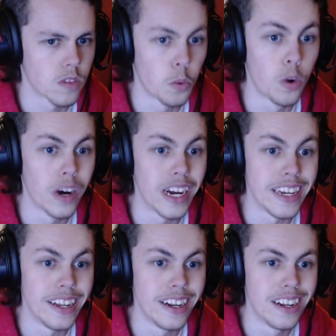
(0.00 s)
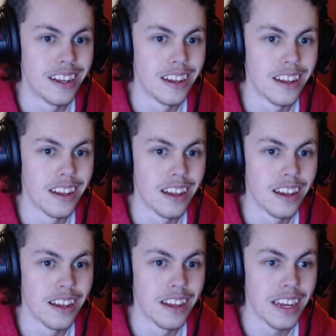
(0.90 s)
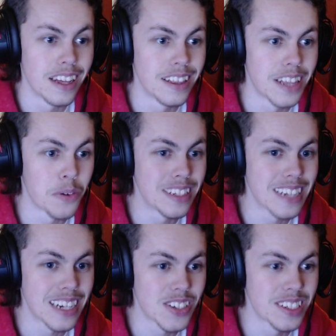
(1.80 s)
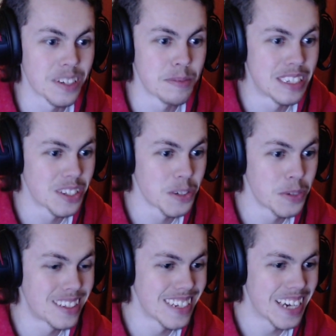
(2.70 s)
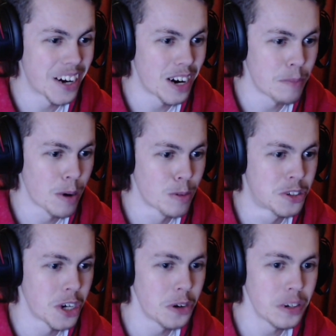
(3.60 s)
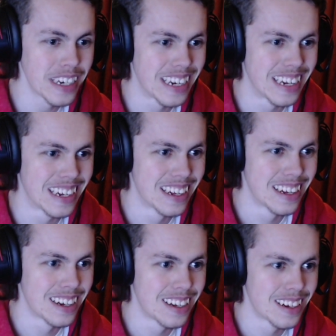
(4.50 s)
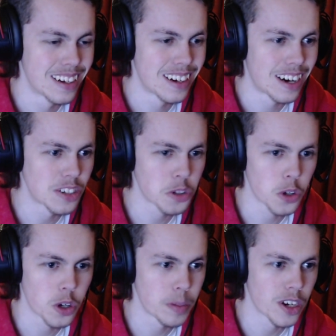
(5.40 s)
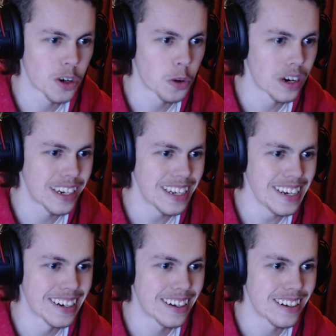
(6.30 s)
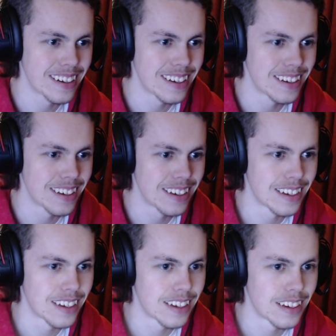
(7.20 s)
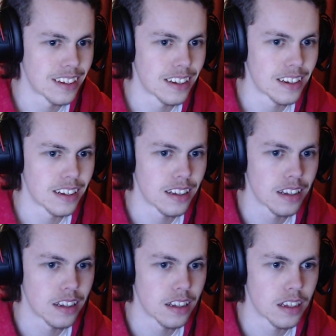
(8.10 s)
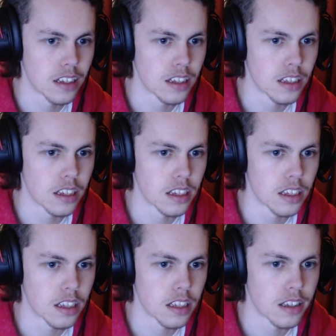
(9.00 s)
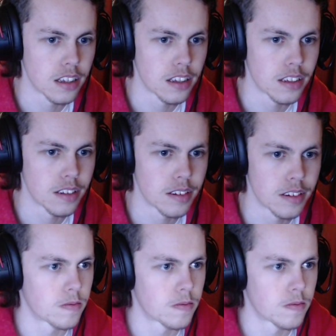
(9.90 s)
Wait. Did he get these? There is actually something to do with C R M. I was joking. I just thought it'd be a cool idea. Does it mean something? Yeah, long story.